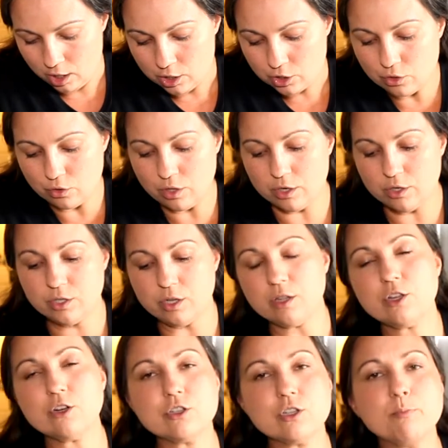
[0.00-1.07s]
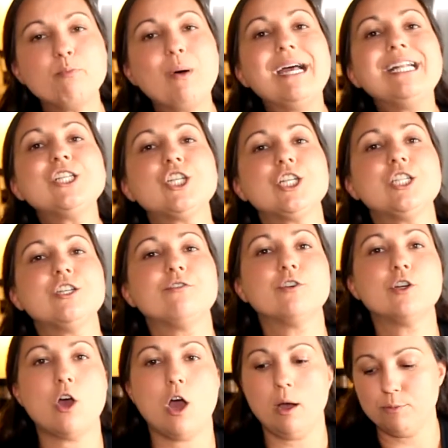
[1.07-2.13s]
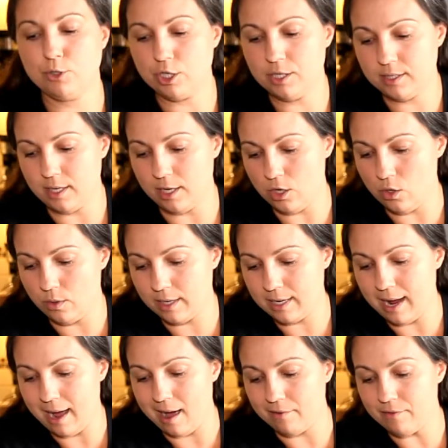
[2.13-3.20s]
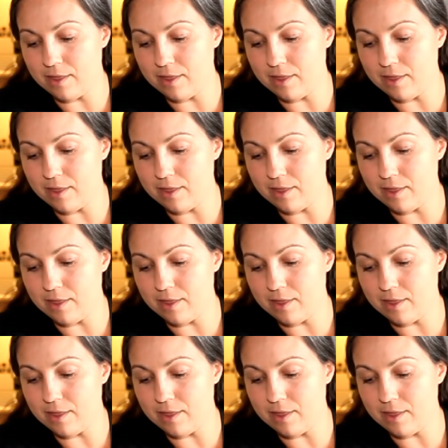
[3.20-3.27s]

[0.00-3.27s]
So there's a bunch of different options that you can have.